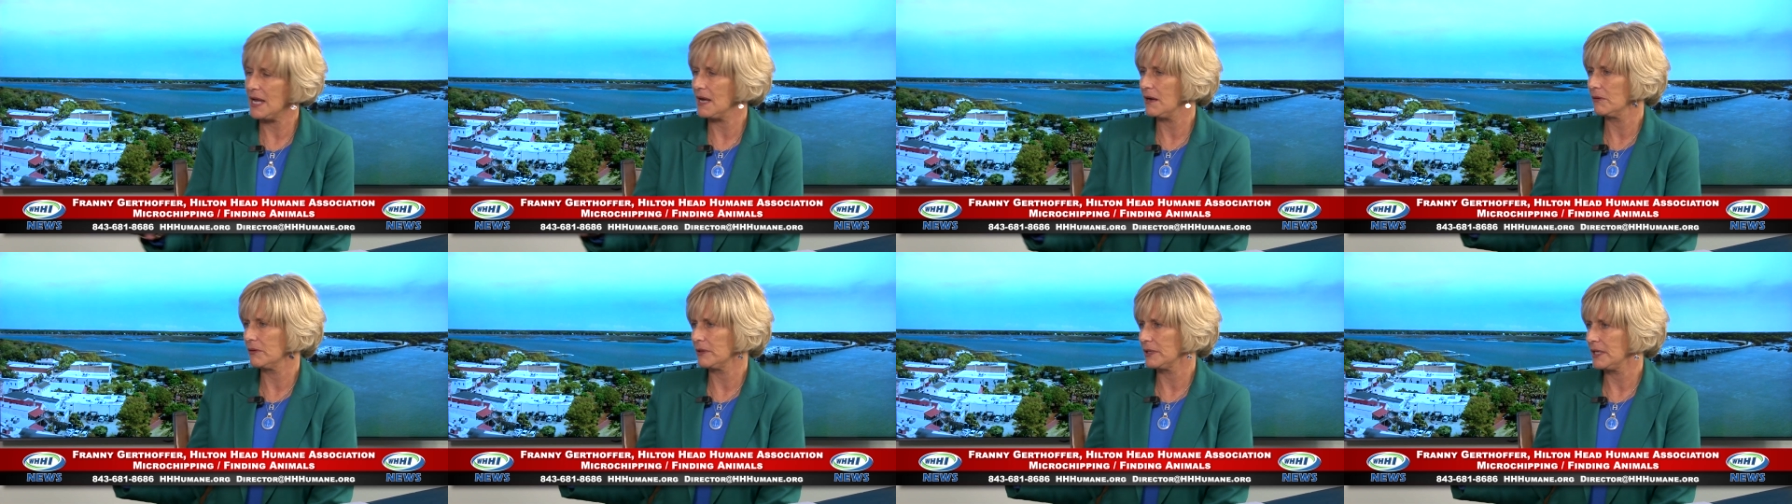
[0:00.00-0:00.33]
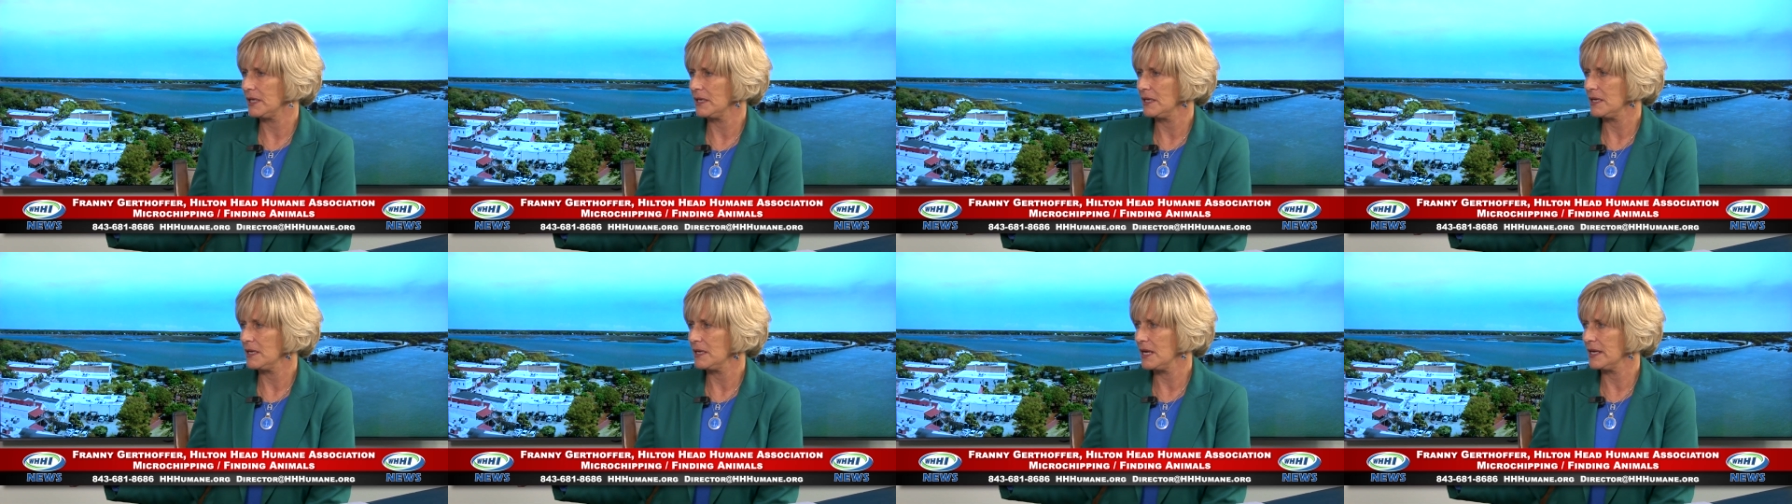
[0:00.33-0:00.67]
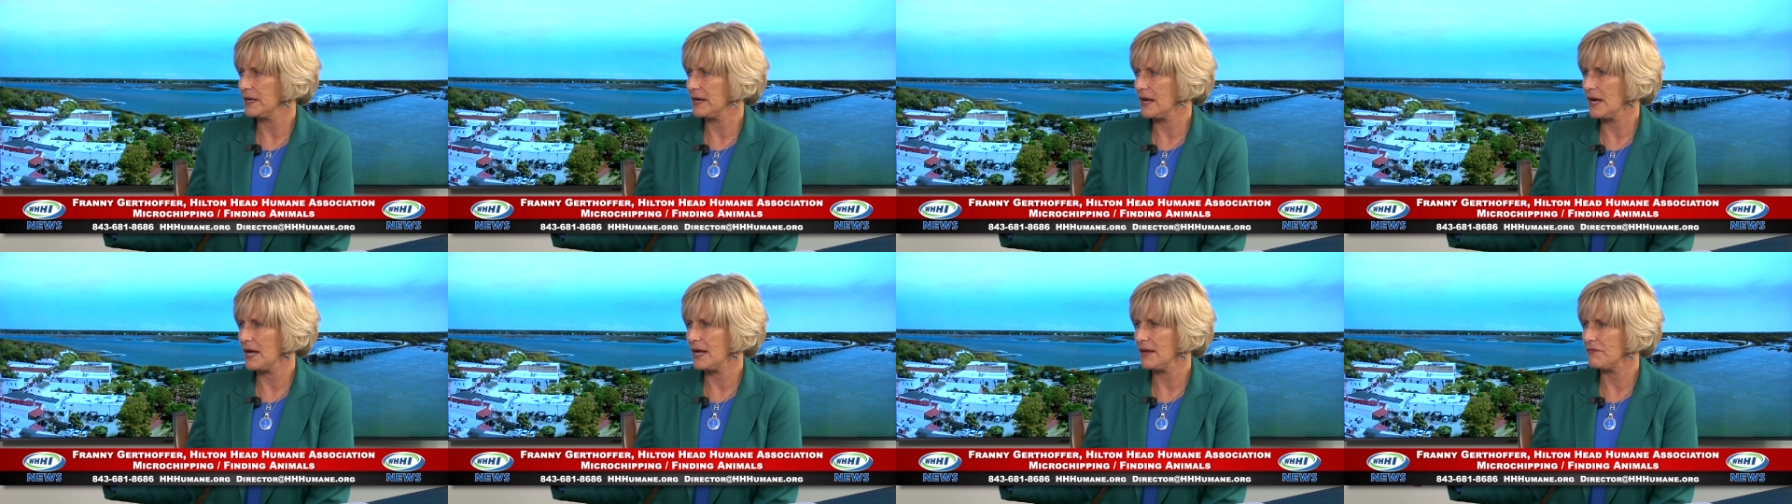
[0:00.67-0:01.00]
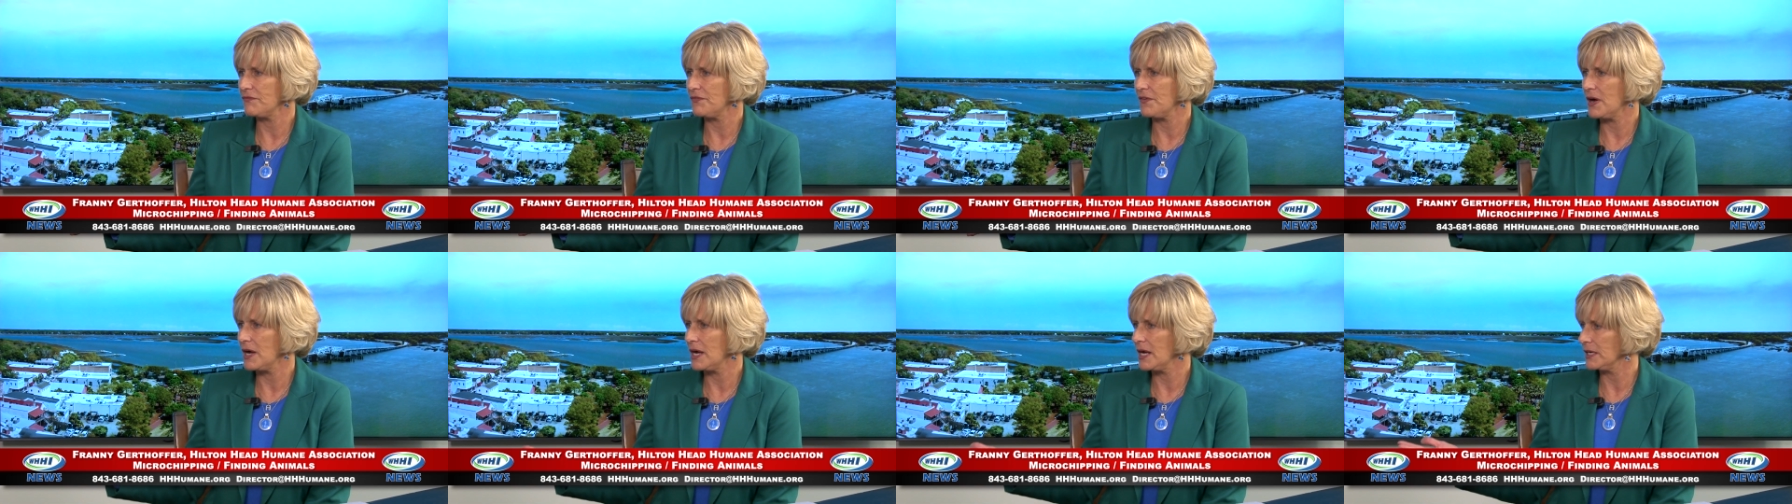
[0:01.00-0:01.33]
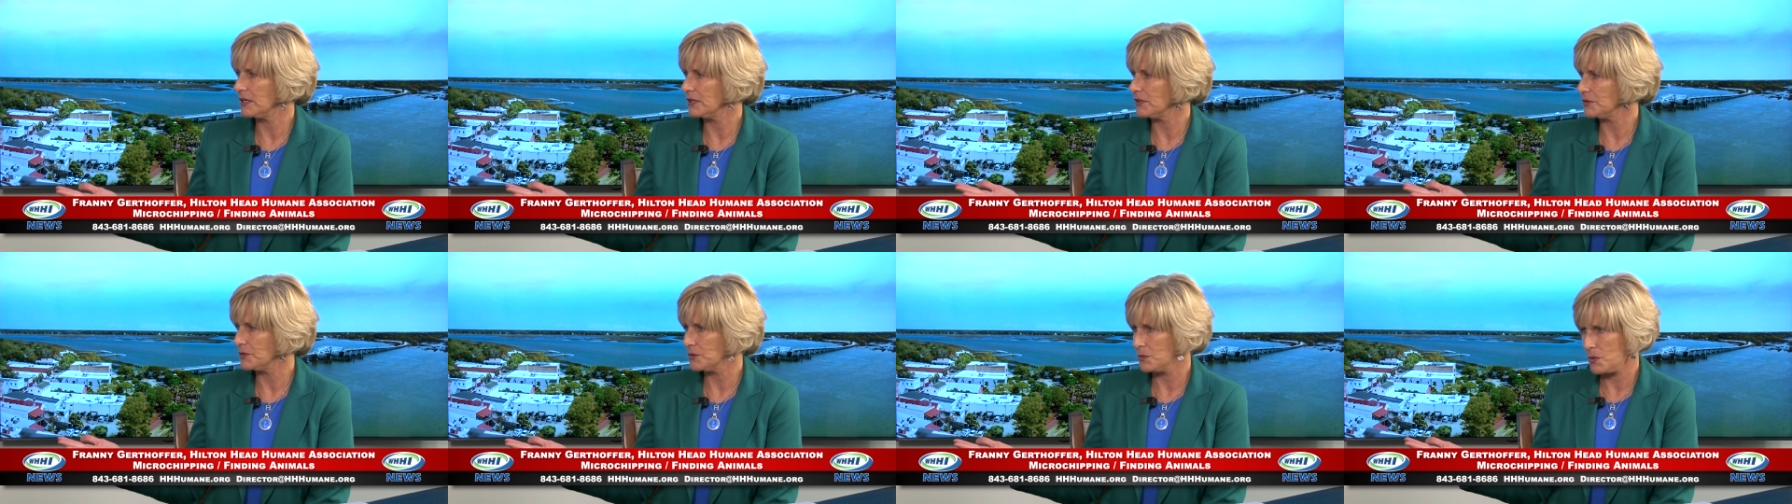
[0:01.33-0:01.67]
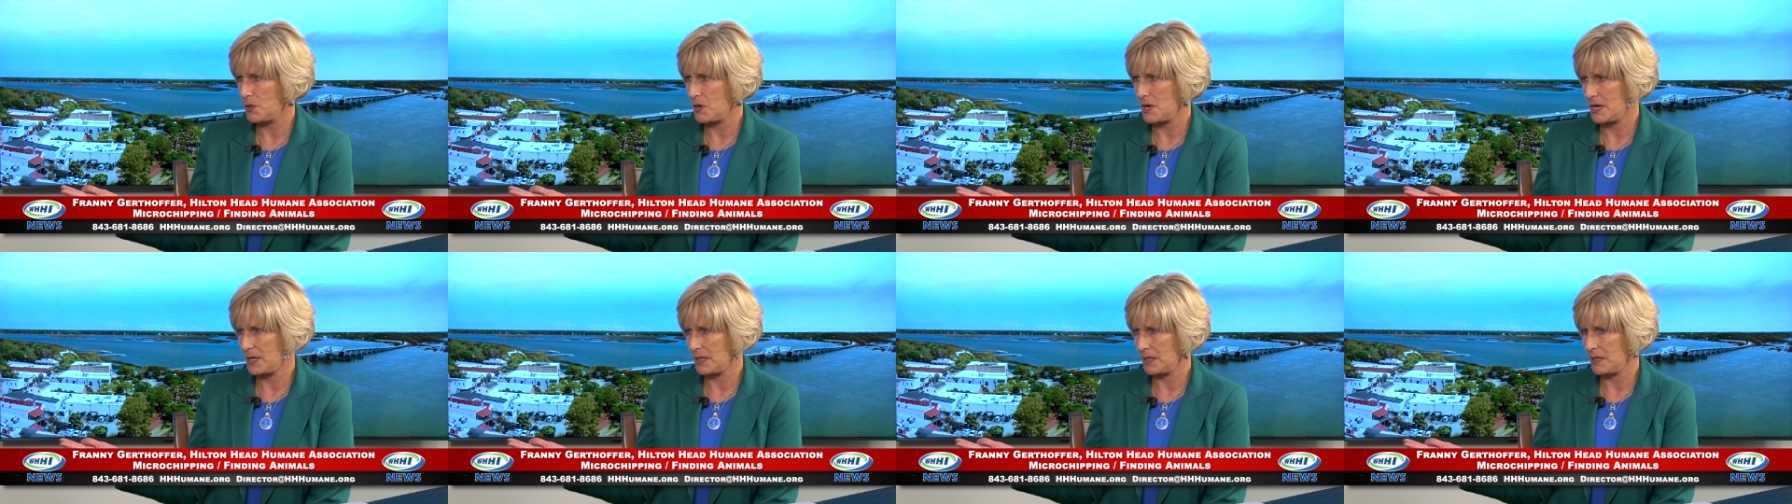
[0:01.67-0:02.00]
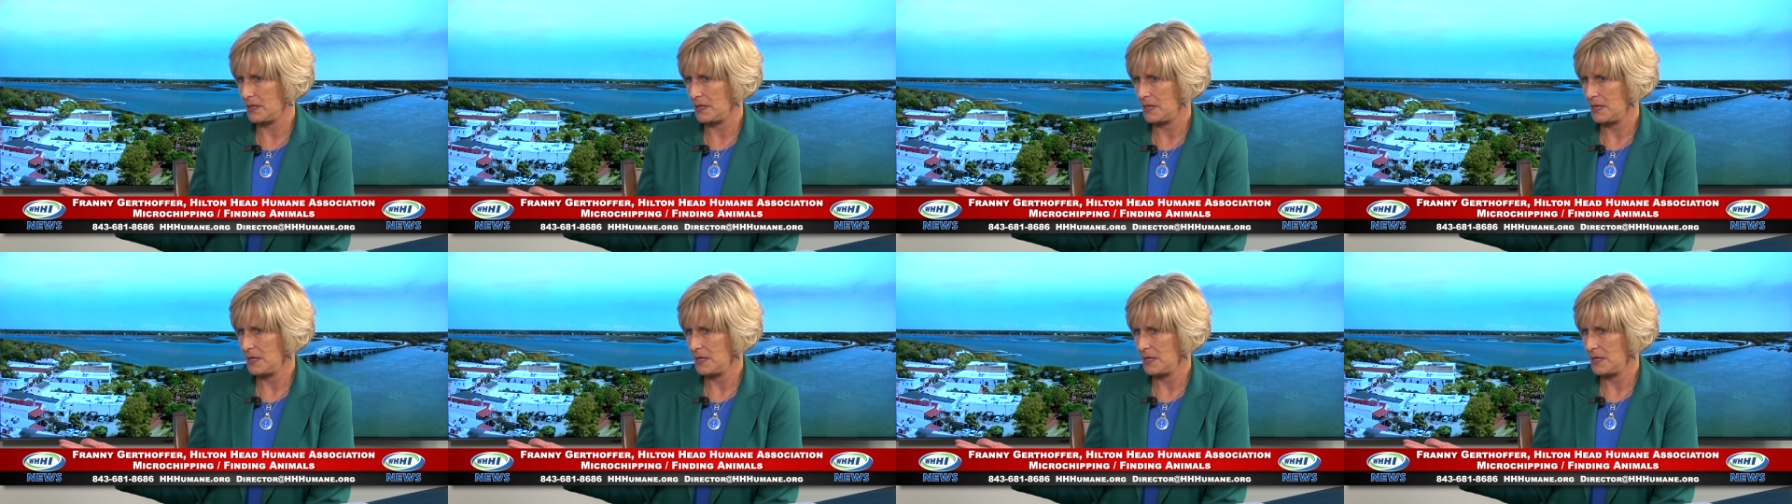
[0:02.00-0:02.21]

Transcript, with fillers: county and I find a dog?